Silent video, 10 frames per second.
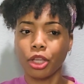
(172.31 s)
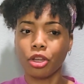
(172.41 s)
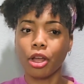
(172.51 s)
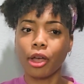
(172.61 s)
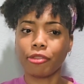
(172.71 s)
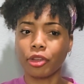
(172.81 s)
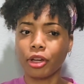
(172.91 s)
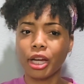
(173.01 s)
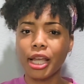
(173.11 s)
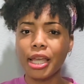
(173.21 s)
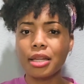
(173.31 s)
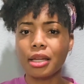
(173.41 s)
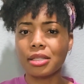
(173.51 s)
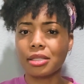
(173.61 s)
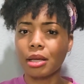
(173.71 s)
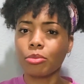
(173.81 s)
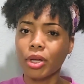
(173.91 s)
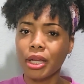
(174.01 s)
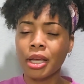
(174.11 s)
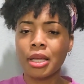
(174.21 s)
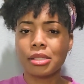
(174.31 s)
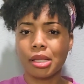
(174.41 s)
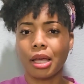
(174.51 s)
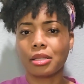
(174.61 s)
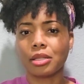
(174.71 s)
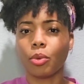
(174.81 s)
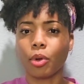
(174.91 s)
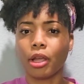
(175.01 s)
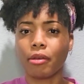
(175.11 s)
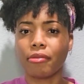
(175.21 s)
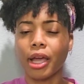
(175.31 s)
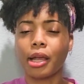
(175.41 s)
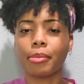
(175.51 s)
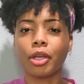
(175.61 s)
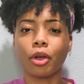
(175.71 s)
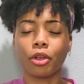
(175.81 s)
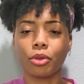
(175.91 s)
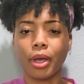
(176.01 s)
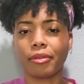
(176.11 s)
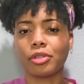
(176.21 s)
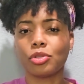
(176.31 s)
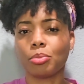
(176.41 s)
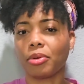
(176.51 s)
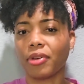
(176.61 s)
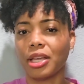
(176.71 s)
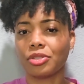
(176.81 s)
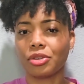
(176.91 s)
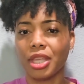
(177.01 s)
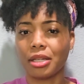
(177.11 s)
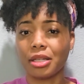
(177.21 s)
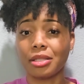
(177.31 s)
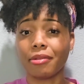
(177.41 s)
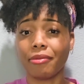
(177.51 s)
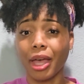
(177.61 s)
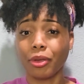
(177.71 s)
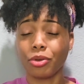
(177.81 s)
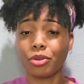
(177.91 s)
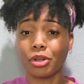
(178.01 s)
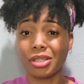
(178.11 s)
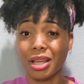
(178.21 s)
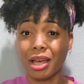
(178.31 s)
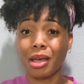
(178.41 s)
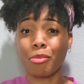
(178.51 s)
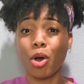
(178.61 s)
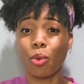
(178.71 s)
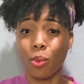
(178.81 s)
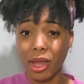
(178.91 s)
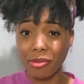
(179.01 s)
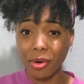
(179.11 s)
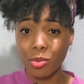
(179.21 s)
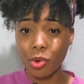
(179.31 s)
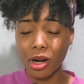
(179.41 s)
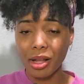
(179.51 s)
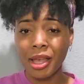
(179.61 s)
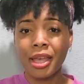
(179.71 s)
If you're in a somewhat toxic work environment or you have a supervisor that doesn't value your time away from work,